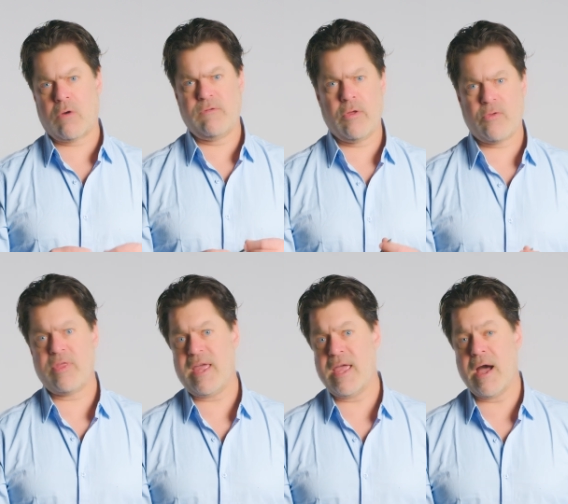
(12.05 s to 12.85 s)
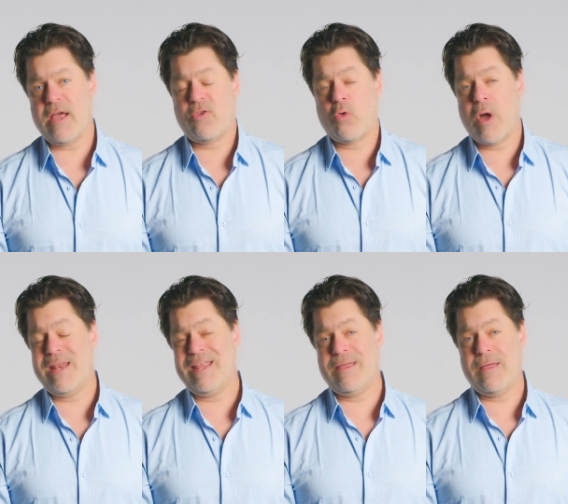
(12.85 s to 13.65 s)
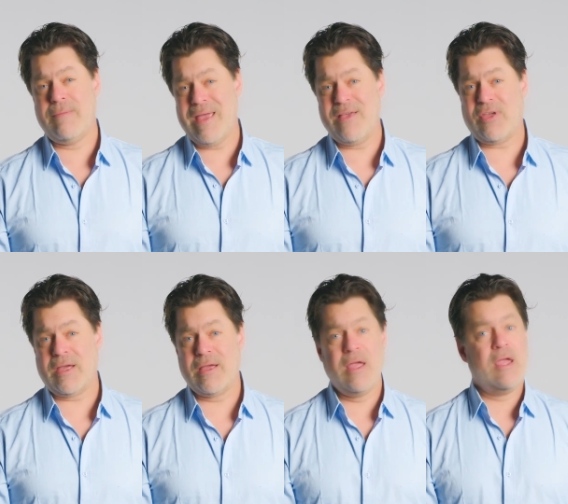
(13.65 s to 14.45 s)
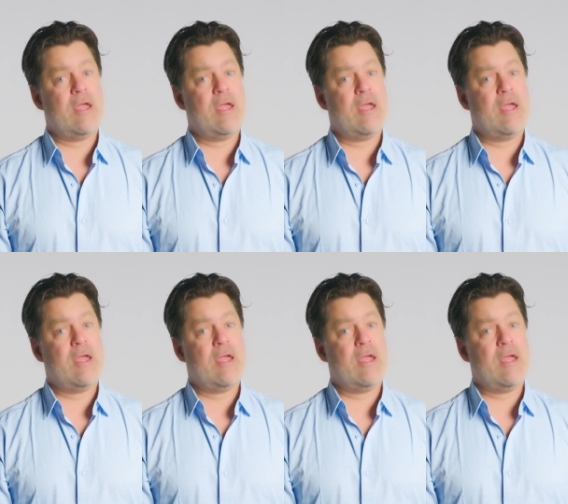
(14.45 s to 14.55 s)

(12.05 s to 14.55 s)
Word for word: workflows with AI. It's quite amazing.